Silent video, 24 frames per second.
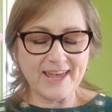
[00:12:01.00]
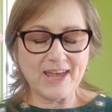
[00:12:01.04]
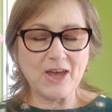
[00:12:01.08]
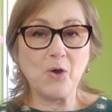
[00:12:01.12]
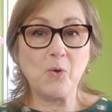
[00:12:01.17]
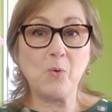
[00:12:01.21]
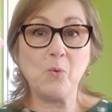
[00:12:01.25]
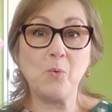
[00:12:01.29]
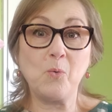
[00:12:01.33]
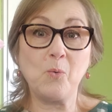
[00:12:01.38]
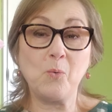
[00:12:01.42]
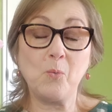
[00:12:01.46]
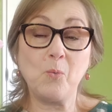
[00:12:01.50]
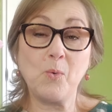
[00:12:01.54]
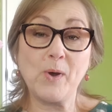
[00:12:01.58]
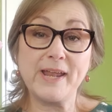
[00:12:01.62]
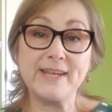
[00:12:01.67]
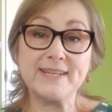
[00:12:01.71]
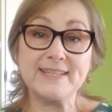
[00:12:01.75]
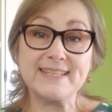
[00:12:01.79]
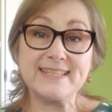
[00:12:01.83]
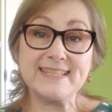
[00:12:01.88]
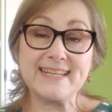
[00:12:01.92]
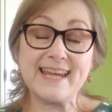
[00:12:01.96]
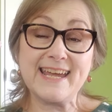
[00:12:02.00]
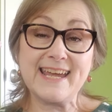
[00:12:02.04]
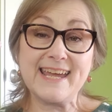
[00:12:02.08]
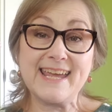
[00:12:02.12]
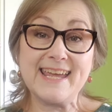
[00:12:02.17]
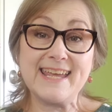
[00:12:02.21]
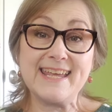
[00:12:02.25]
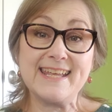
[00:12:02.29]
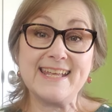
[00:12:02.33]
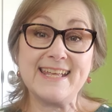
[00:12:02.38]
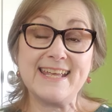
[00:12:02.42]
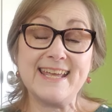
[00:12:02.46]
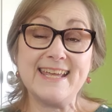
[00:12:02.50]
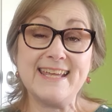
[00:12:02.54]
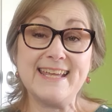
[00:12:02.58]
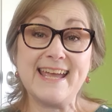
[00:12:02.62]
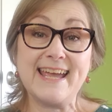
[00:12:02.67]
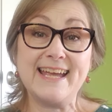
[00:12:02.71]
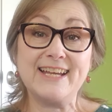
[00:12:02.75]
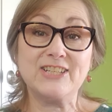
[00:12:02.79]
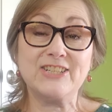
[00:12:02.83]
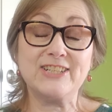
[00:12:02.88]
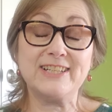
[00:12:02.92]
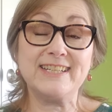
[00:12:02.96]
One day he
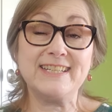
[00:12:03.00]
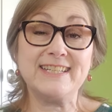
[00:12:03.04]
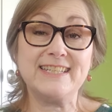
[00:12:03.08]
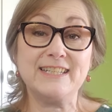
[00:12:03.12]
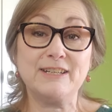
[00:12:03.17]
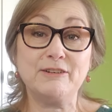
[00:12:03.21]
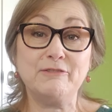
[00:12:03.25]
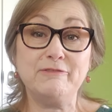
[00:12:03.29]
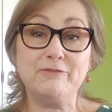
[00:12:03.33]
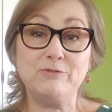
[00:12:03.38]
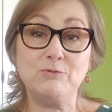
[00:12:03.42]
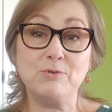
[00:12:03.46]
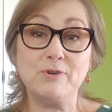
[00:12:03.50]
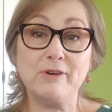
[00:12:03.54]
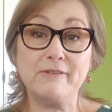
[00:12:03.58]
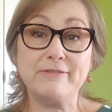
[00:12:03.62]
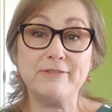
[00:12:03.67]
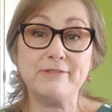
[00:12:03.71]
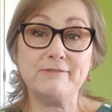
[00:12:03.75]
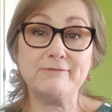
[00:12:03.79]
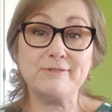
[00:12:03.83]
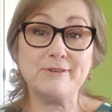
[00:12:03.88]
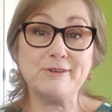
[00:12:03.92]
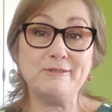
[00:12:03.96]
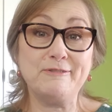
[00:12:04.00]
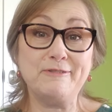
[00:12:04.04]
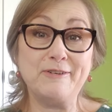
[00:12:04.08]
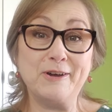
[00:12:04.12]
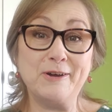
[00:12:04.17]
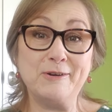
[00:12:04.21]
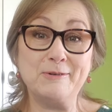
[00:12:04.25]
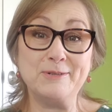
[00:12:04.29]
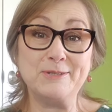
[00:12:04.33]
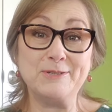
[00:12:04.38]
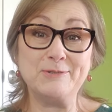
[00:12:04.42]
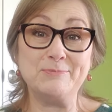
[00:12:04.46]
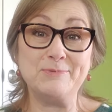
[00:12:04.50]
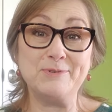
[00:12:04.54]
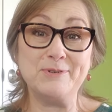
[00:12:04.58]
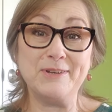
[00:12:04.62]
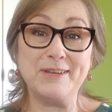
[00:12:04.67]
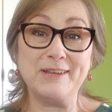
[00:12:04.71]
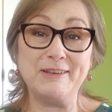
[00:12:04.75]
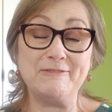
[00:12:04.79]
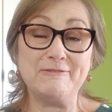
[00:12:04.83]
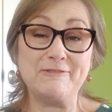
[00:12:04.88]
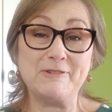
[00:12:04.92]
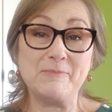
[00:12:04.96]
actually did fall off the roof. I was
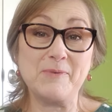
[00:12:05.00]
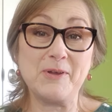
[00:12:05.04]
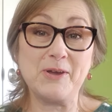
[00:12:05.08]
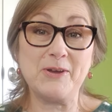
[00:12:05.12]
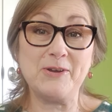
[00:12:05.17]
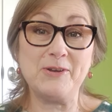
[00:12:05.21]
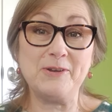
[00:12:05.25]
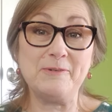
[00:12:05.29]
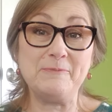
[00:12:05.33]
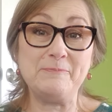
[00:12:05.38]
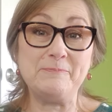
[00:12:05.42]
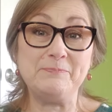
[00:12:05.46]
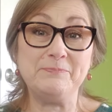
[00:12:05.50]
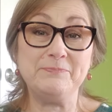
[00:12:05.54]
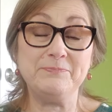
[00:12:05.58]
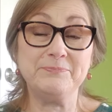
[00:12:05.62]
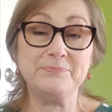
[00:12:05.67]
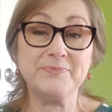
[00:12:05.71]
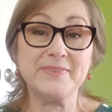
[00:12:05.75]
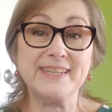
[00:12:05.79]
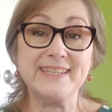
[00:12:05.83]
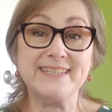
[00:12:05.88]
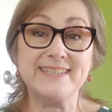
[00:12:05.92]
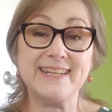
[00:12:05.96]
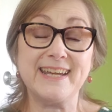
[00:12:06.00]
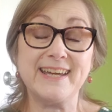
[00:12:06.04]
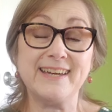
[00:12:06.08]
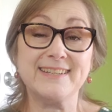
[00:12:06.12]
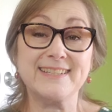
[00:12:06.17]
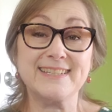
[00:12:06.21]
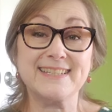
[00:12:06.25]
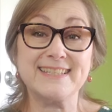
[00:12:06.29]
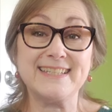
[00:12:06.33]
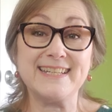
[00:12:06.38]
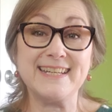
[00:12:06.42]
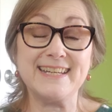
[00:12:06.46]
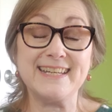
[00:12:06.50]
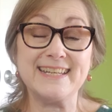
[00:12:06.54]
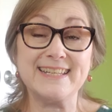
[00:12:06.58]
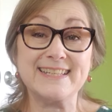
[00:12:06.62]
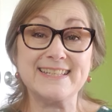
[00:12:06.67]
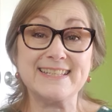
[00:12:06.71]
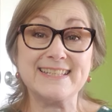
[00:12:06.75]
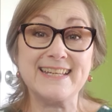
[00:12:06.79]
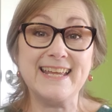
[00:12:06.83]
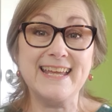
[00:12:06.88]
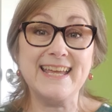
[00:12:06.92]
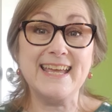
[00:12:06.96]
working from home
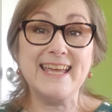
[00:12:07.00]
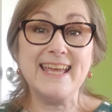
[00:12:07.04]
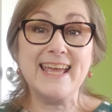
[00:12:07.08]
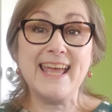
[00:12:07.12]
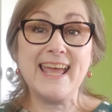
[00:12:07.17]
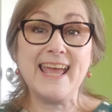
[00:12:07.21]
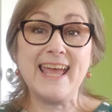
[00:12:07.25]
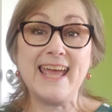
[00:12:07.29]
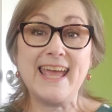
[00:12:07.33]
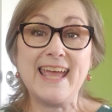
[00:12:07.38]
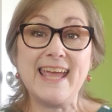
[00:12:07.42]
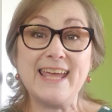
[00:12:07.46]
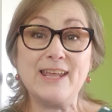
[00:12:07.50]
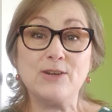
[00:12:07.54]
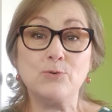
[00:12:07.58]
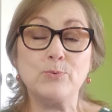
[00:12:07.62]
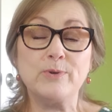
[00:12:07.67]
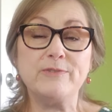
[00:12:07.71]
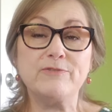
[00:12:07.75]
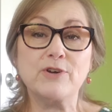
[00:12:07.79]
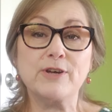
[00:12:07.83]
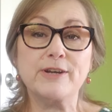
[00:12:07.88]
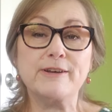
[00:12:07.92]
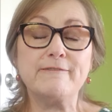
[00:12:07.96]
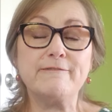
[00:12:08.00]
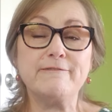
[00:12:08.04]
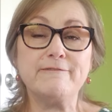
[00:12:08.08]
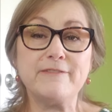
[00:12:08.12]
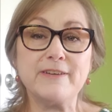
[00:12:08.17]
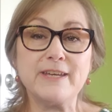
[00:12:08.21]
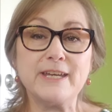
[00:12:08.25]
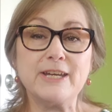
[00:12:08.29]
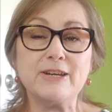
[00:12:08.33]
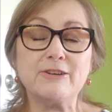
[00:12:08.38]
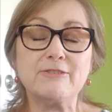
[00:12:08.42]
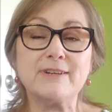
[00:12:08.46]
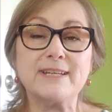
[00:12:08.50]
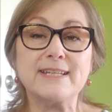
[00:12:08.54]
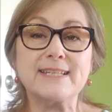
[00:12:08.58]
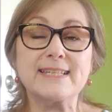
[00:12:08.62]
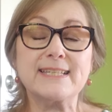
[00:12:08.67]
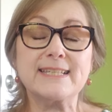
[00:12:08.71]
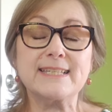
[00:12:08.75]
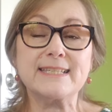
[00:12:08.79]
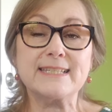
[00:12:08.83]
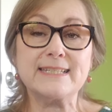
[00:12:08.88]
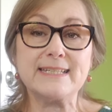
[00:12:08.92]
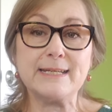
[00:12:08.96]
downstairs, and we've got a very
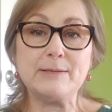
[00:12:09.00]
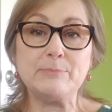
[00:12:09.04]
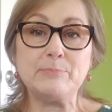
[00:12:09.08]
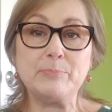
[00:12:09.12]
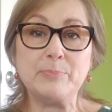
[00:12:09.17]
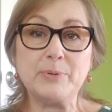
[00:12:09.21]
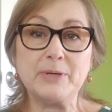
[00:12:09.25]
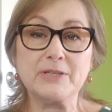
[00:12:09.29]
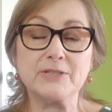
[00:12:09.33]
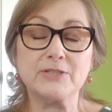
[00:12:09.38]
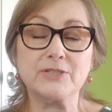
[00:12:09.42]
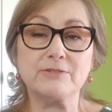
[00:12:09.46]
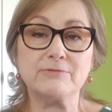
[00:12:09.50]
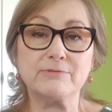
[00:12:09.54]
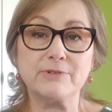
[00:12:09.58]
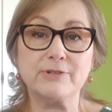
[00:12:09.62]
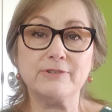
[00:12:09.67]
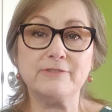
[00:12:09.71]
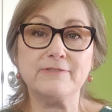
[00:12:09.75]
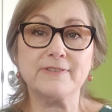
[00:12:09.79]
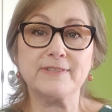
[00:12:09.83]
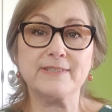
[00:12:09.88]
steep pitched roof.